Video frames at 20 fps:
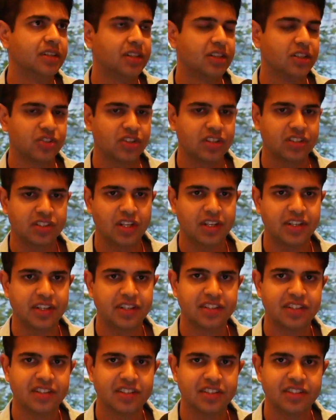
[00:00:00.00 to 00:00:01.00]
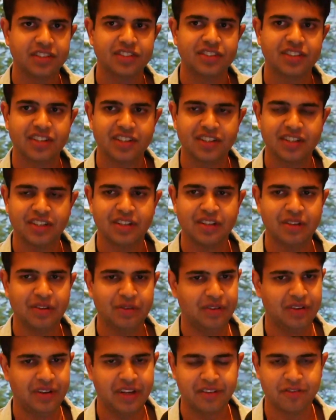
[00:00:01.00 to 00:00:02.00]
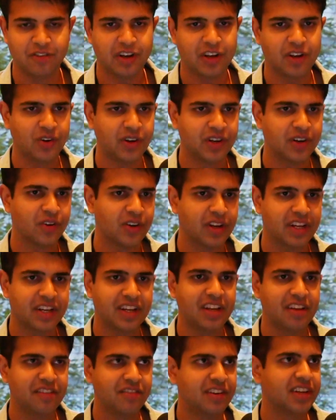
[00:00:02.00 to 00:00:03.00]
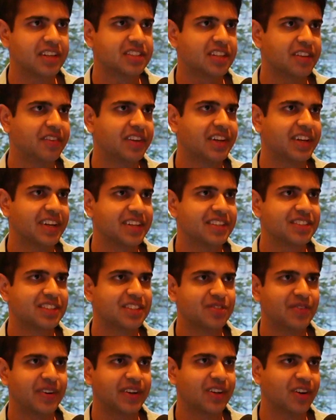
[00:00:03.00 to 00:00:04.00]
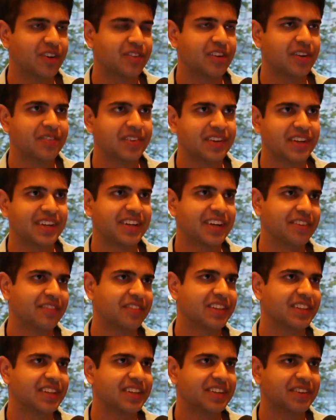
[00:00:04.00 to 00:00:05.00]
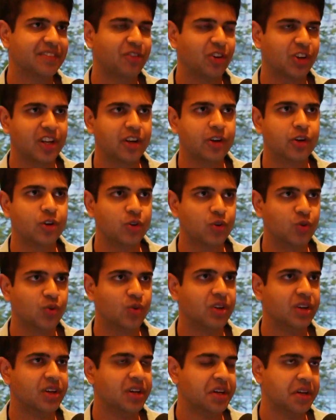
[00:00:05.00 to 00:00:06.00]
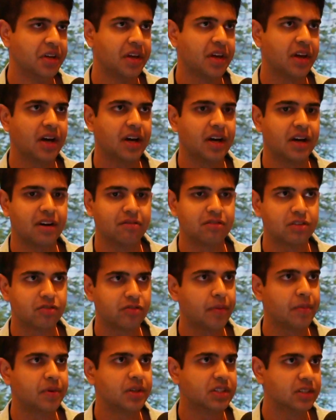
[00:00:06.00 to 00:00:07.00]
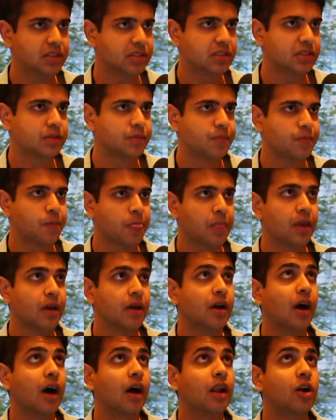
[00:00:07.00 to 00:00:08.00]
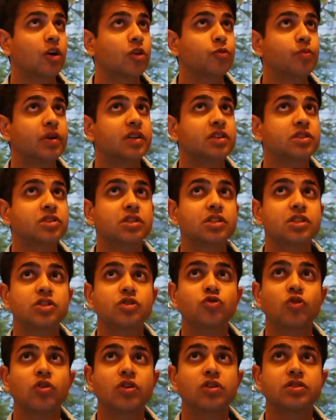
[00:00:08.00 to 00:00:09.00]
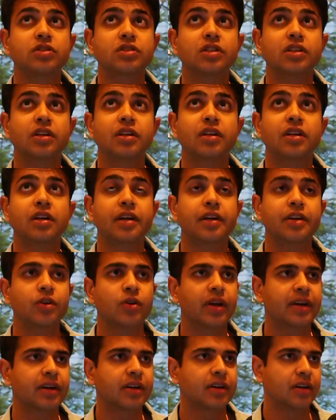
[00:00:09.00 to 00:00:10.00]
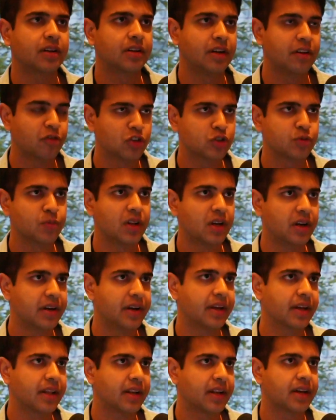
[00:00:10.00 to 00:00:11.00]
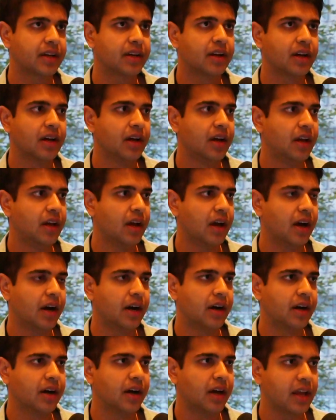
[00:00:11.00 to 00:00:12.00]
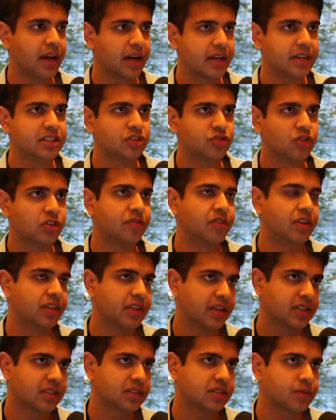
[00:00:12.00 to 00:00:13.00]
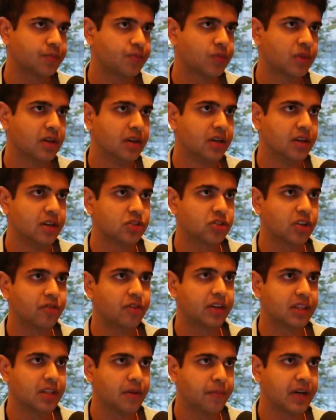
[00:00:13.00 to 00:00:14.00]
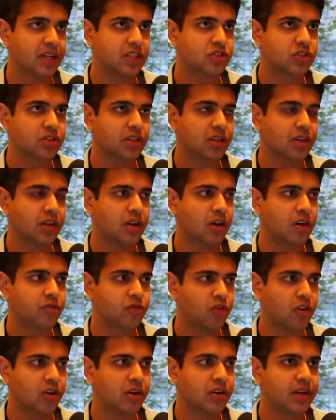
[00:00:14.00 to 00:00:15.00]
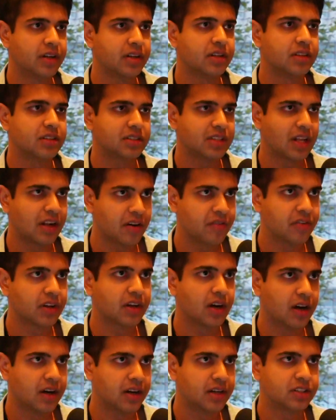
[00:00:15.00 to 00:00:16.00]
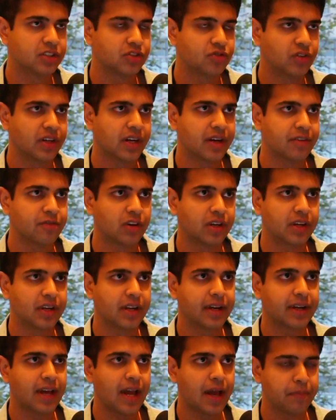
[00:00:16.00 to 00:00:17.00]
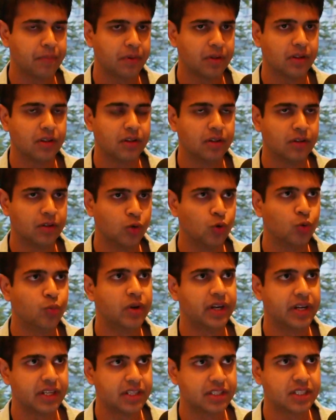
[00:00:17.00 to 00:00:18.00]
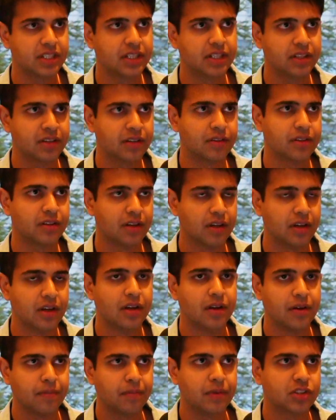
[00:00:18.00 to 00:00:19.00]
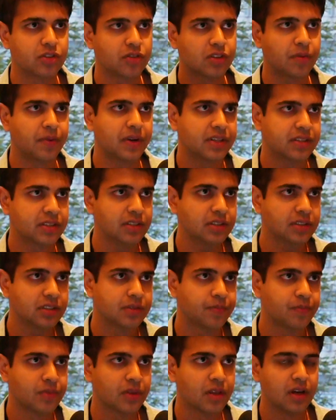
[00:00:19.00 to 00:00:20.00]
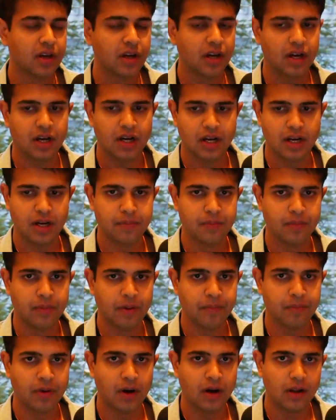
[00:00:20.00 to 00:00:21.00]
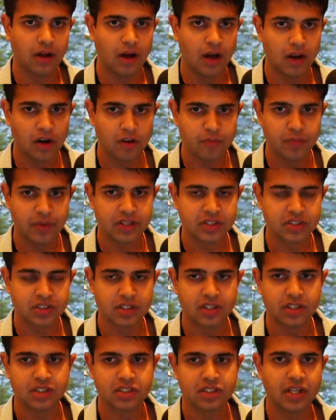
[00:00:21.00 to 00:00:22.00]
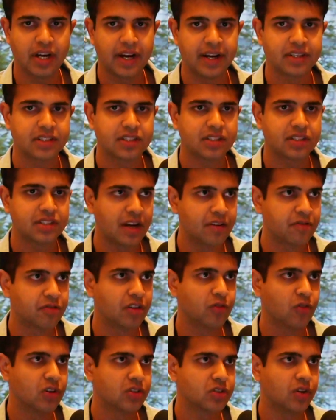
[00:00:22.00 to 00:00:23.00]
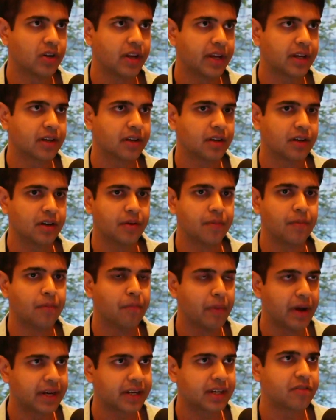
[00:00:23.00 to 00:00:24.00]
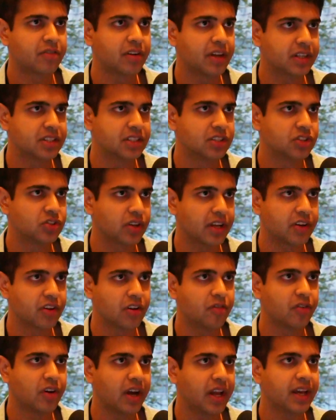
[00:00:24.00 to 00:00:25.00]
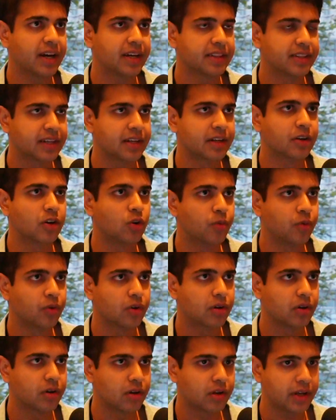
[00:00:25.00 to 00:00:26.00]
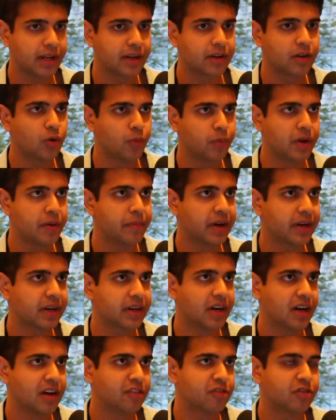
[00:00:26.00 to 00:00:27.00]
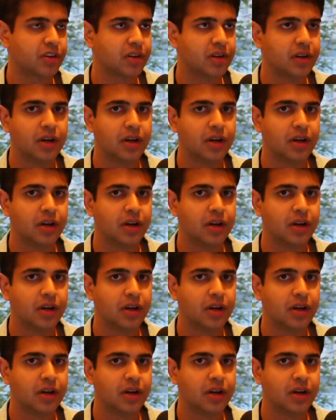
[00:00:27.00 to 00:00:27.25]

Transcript: So I started this like working on it on like evenings and weekends and spending a lot of time tinkering with what can you do with web agents. A lot of my research was related to like reinforcement learning and like AI agents for different things. So I worked in the past a lot for in self-driving cars, where I worked in like Apple, Uber, ATG, bunch of other places. A lot of my research at Stanford was on like Minecraft agents. So can you have an AI that can go play Minecraft,